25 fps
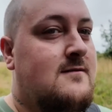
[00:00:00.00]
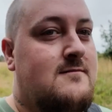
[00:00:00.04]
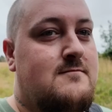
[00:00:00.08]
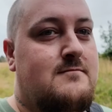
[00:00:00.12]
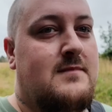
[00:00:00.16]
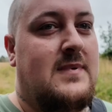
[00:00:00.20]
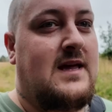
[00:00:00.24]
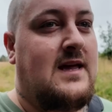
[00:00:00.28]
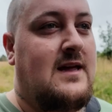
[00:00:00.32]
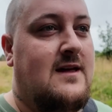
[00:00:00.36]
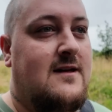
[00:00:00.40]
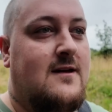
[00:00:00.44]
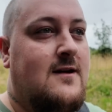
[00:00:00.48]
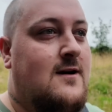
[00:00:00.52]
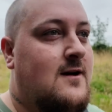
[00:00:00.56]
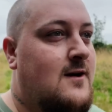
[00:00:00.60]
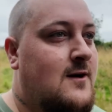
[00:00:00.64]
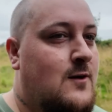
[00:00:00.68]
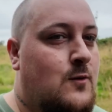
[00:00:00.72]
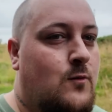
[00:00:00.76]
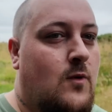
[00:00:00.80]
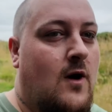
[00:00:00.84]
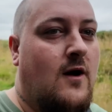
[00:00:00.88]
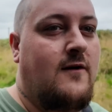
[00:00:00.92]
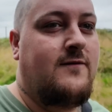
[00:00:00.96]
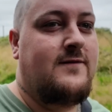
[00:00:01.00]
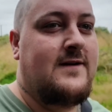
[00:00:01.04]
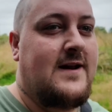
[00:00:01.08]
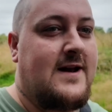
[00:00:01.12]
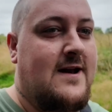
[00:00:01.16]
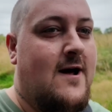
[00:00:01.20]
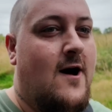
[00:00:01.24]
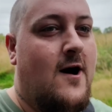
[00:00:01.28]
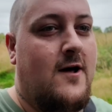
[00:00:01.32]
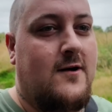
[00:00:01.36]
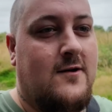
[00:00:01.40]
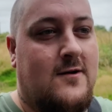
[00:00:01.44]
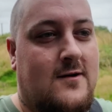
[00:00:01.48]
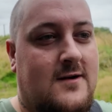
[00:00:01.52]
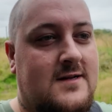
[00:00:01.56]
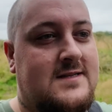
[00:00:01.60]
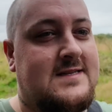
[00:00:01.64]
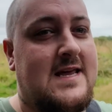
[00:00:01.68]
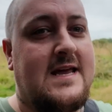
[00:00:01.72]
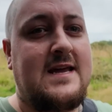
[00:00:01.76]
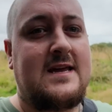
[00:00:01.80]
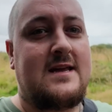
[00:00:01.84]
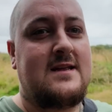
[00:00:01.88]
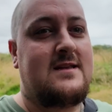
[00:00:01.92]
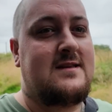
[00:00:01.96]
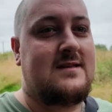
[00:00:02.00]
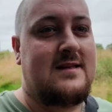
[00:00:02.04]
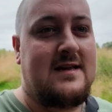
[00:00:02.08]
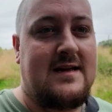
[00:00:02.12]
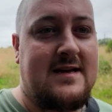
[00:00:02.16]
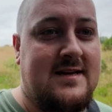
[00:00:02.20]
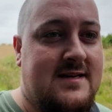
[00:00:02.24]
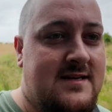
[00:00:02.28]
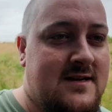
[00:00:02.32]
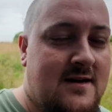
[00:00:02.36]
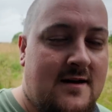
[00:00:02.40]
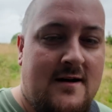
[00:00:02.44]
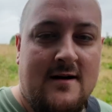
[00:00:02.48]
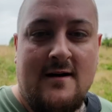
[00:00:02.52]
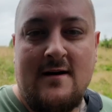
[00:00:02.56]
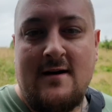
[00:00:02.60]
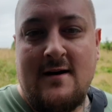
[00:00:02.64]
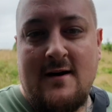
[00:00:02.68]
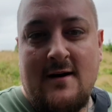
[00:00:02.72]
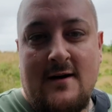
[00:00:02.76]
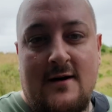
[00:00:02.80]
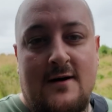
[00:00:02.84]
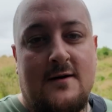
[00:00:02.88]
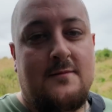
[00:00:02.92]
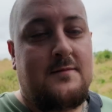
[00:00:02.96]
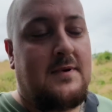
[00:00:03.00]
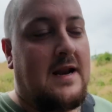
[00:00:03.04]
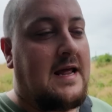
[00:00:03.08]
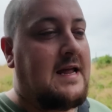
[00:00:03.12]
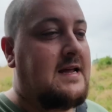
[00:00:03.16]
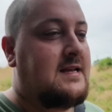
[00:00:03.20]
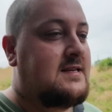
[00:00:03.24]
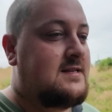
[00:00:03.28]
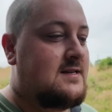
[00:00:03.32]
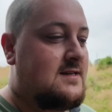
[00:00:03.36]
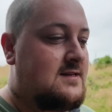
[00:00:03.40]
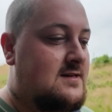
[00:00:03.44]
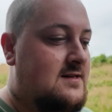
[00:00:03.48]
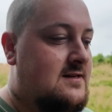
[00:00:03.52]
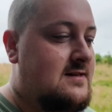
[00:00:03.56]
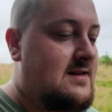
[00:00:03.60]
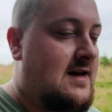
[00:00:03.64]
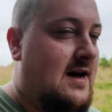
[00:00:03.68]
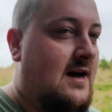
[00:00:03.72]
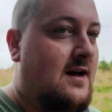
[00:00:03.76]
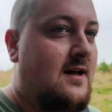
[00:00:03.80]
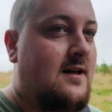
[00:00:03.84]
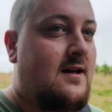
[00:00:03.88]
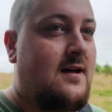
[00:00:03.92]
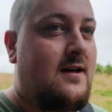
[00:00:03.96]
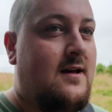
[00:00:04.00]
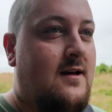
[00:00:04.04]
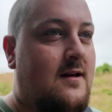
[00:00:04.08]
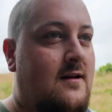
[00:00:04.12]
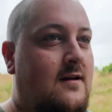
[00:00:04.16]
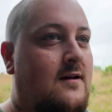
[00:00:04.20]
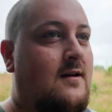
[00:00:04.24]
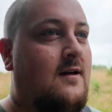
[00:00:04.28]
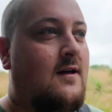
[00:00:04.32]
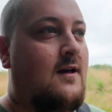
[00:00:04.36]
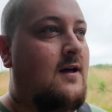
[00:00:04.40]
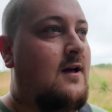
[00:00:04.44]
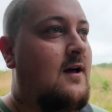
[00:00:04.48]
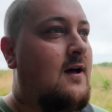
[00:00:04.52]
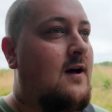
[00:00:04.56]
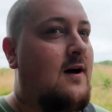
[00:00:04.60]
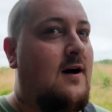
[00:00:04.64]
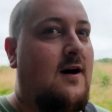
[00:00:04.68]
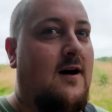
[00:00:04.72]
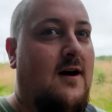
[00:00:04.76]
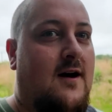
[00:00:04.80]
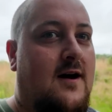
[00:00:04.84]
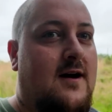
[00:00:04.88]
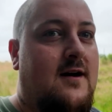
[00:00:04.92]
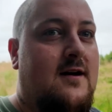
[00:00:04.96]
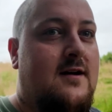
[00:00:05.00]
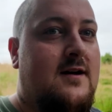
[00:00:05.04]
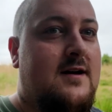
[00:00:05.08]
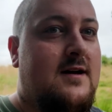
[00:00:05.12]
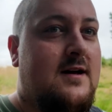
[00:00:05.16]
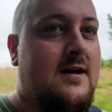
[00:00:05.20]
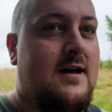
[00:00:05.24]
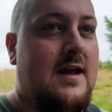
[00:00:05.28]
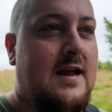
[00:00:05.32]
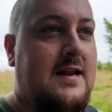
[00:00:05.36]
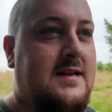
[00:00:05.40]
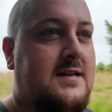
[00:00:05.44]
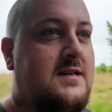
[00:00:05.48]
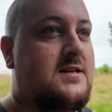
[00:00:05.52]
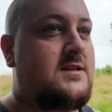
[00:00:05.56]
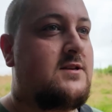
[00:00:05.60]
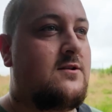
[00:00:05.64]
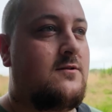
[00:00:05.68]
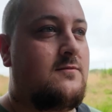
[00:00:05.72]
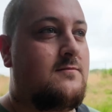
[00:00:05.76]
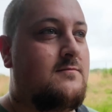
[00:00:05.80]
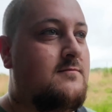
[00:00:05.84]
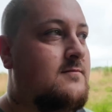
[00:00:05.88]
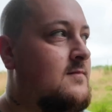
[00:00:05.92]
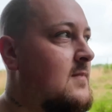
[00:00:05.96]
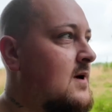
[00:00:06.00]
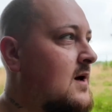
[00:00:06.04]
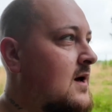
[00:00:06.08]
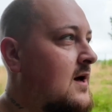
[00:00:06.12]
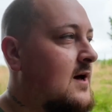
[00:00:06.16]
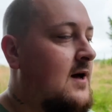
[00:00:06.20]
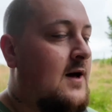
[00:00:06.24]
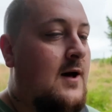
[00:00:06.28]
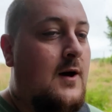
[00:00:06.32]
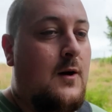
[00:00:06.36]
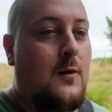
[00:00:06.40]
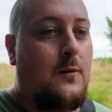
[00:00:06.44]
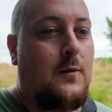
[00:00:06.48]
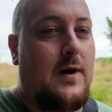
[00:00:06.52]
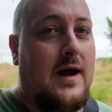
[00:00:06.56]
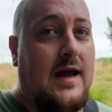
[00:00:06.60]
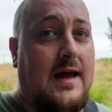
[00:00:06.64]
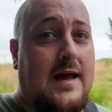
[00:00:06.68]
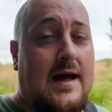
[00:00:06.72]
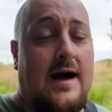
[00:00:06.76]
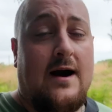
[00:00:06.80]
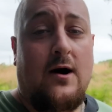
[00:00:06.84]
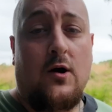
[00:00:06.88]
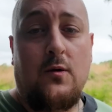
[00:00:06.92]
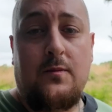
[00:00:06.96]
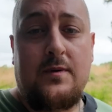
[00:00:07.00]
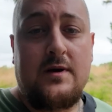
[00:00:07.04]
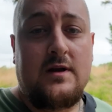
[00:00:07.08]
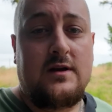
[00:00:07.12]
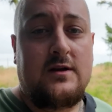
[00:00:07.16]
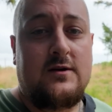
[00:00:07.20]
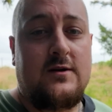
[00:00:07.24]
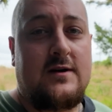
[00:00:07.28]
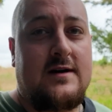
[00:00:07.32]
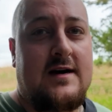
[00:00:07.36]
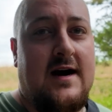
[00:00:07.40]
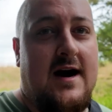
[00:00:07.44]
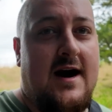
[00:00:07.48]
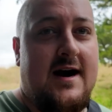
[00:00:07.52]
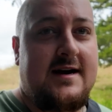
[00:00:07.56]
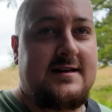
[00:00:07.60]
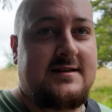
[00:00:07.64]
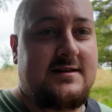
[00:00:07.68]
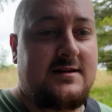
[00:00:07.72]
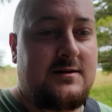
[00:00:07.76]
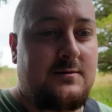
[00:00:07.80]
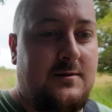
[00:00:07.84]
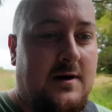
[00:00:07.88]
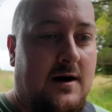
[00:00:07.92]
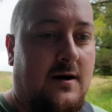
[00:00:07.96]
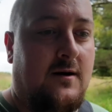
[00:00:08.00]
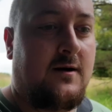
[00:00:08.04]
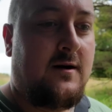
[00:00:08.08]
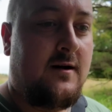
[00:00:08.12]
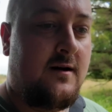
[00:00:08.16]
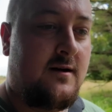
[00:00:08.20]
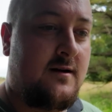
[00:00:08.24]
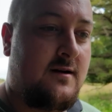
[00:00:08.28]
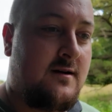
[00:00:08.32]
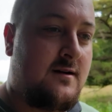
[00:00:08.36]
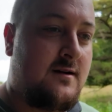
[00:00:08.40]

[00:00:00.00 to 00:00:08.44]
me waffling on or taking you to these places and that are in some way helping you guys as well.